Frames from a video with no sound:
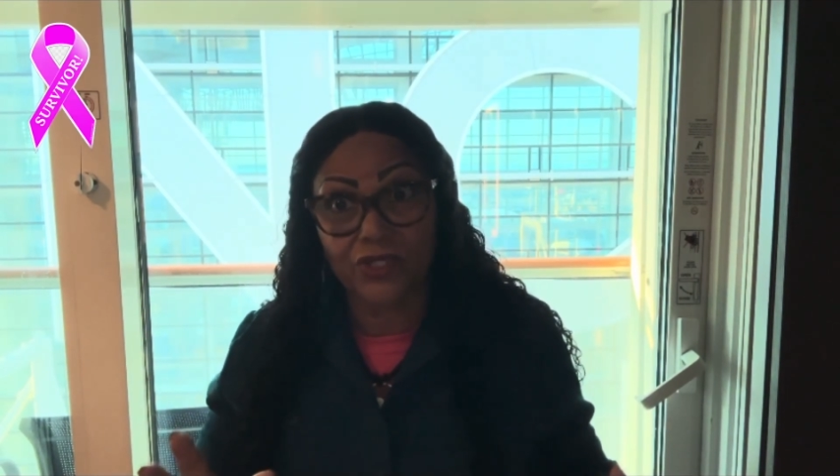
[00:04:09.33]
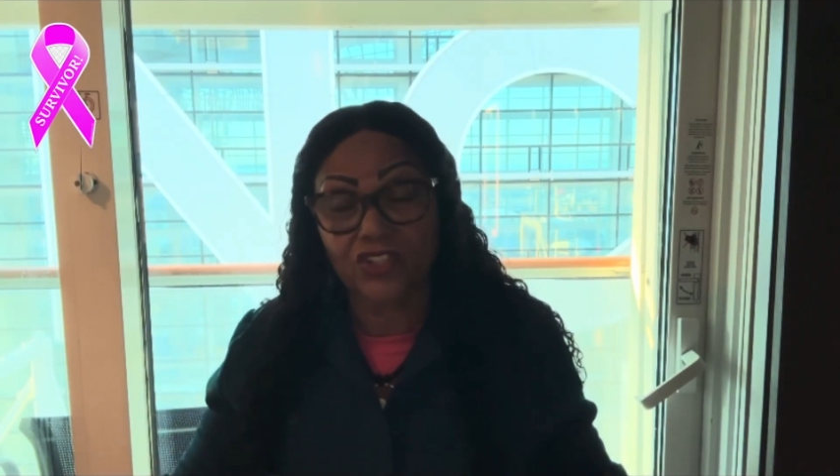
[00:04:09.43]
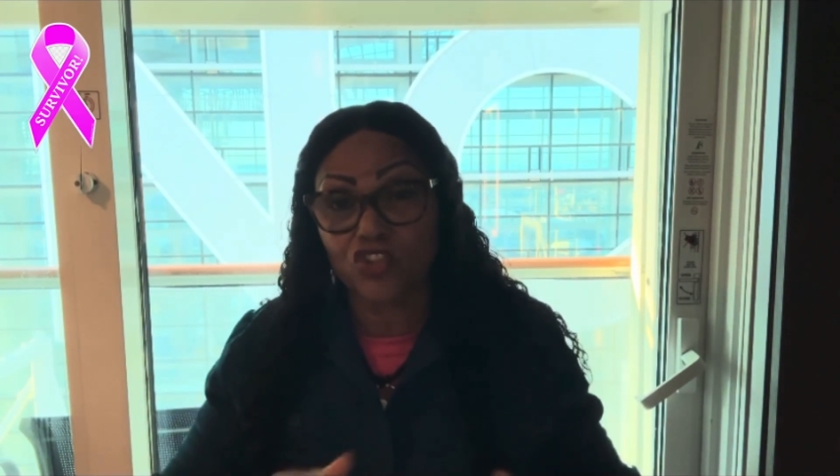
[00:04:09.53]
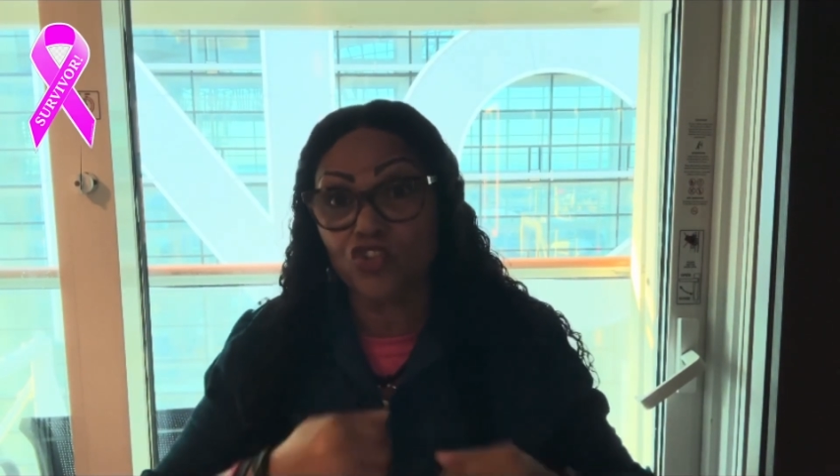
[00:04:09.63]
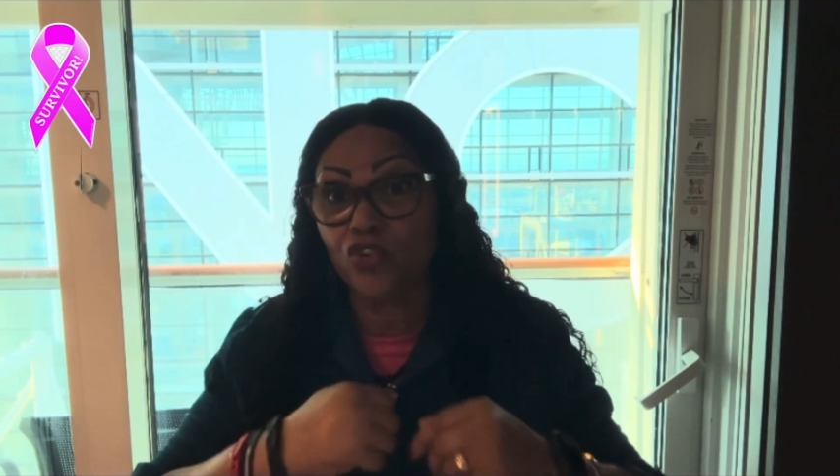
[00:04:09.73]

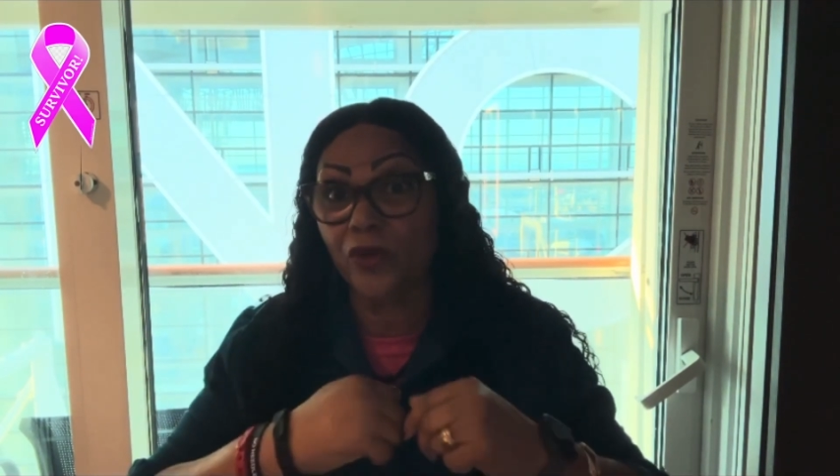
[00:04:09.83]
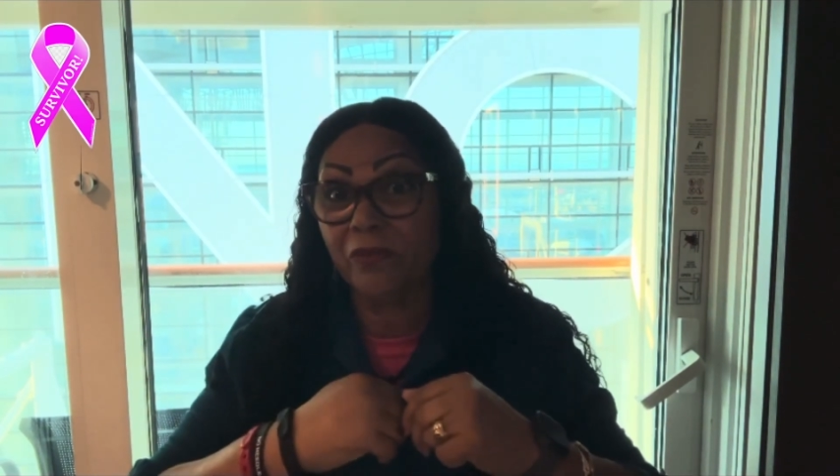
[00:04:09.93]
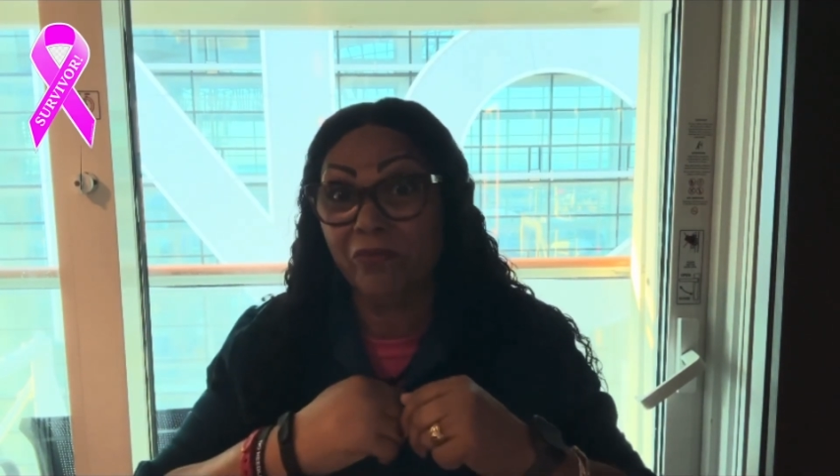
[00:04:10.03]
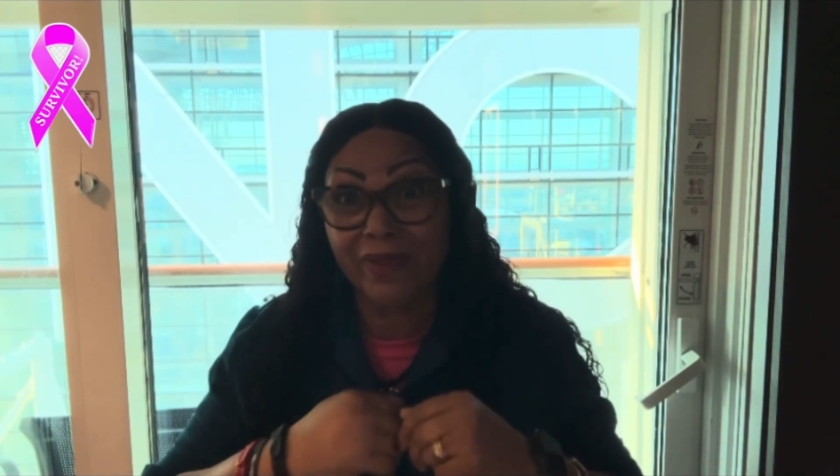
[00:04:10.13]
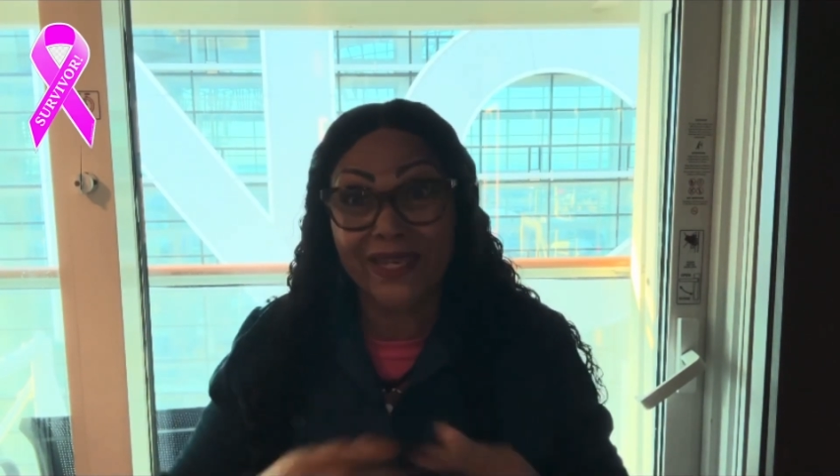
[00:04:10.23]
This is not a
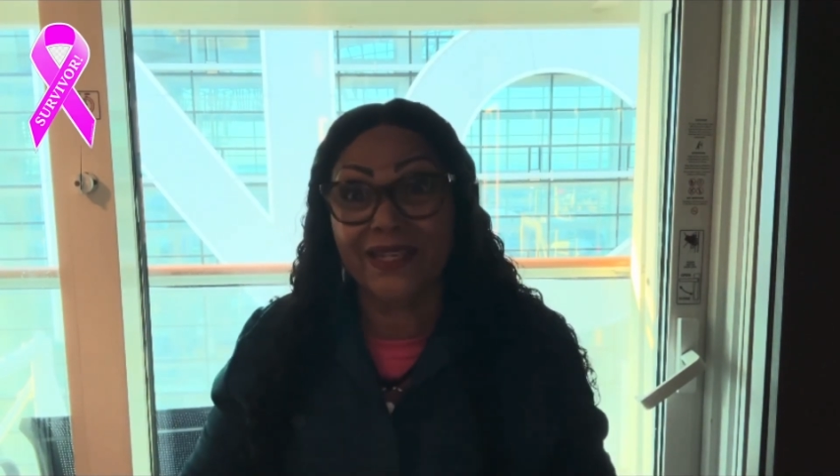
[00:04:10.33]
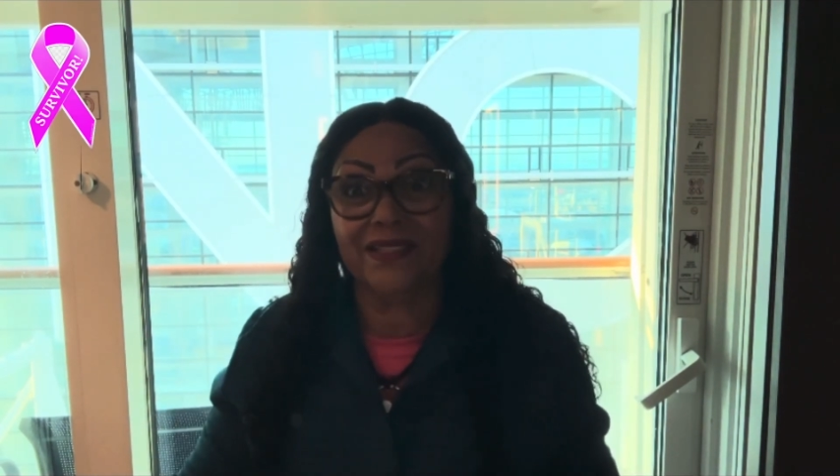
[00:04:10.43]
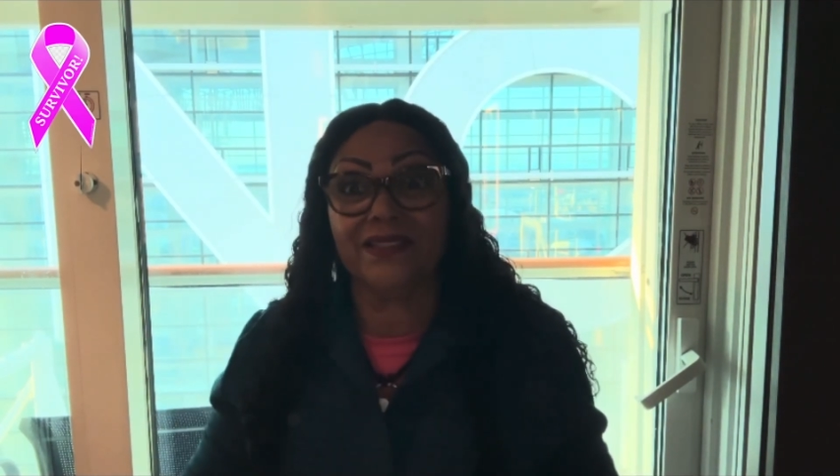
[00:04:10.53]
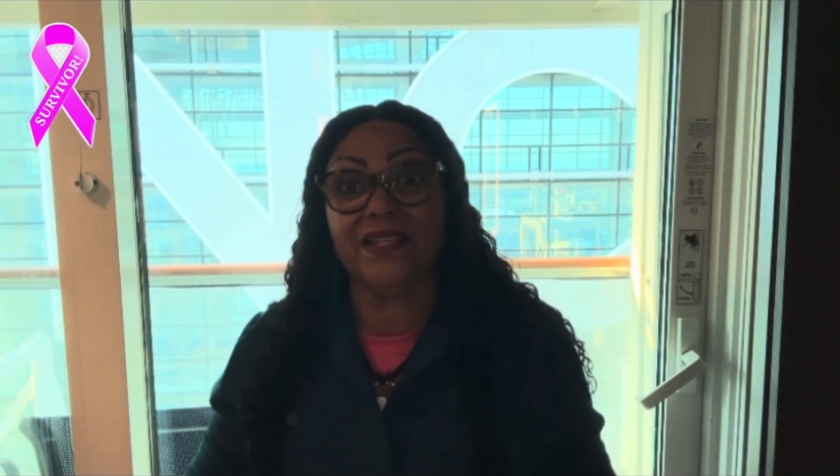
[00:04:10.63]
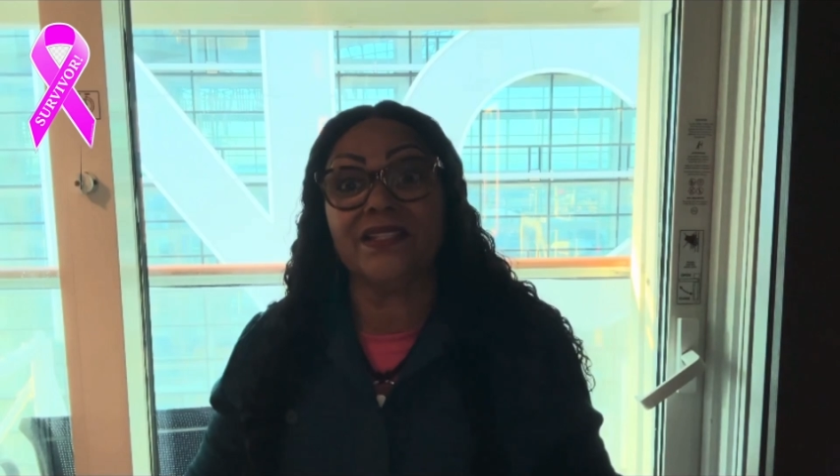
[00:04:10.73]

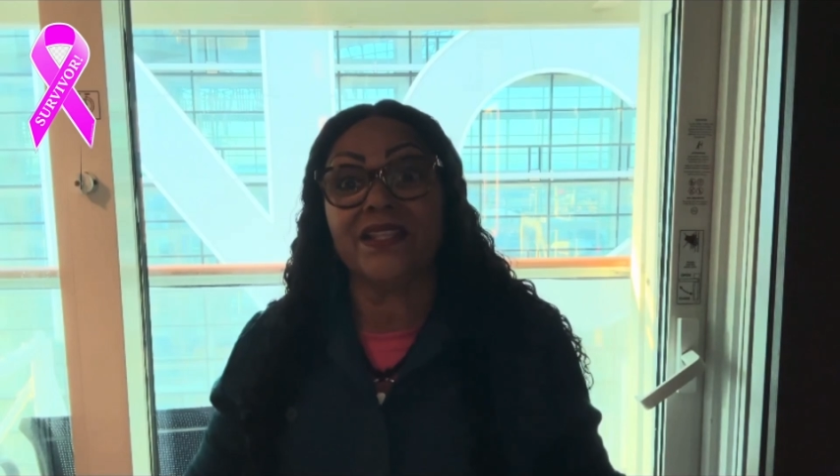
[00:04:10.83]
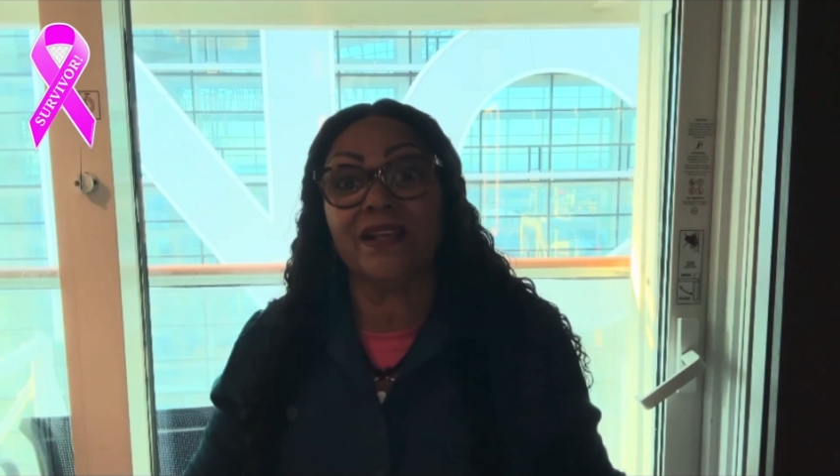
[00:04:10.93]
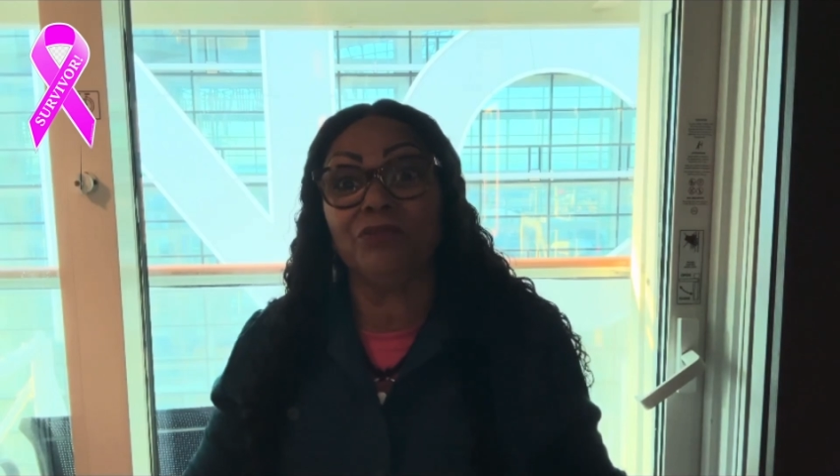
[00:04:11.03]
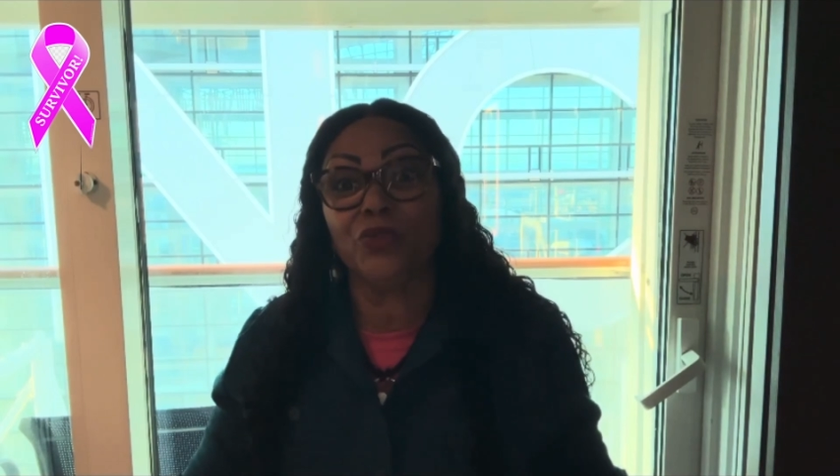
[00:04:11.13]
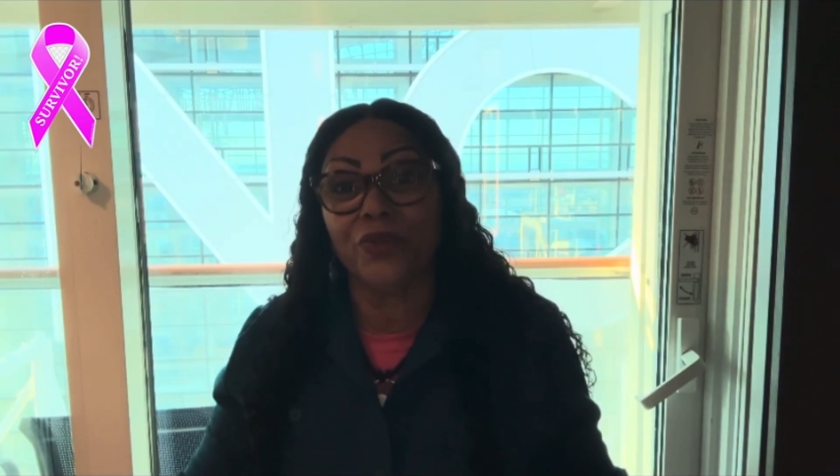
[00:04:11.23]
medical thing that
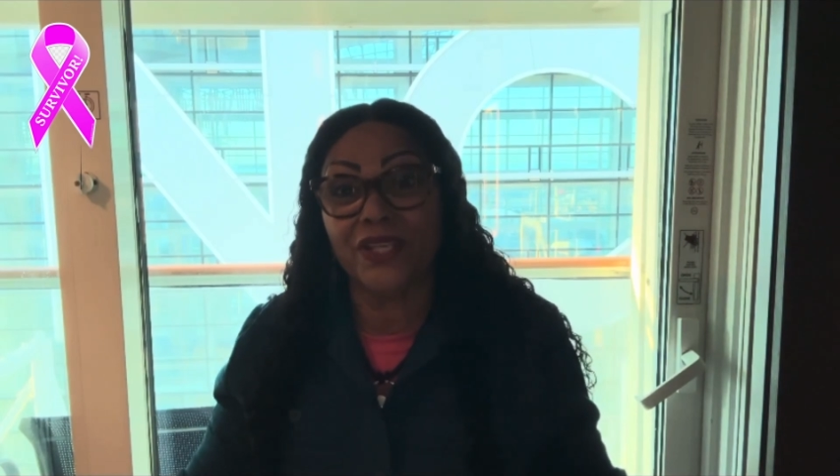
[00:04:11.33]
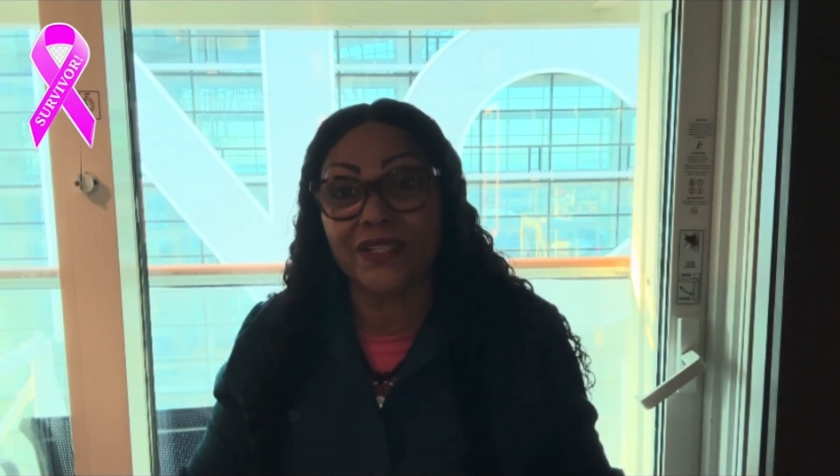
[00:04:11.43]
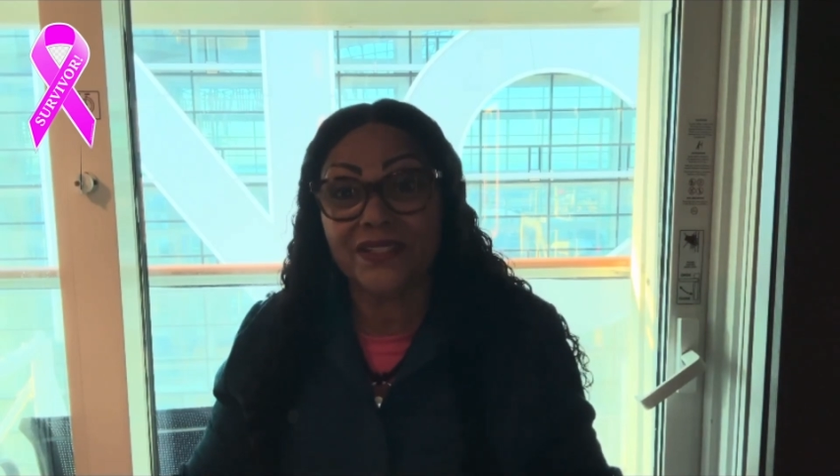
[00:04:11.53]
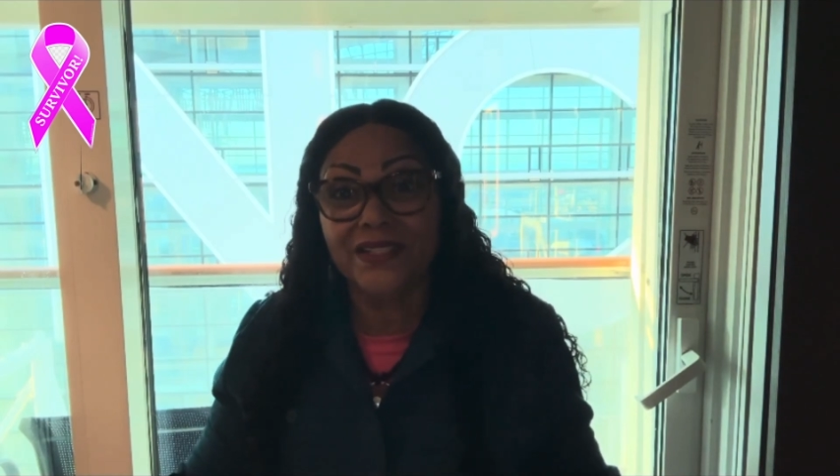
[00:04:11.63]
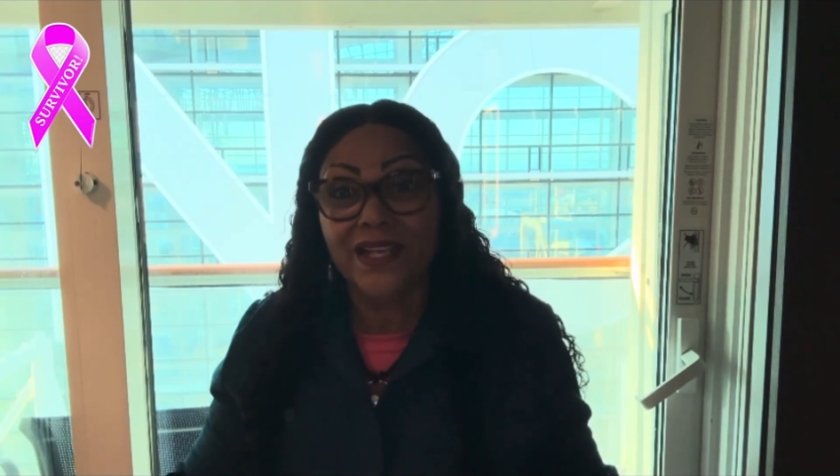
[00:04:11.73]
I'm doing here.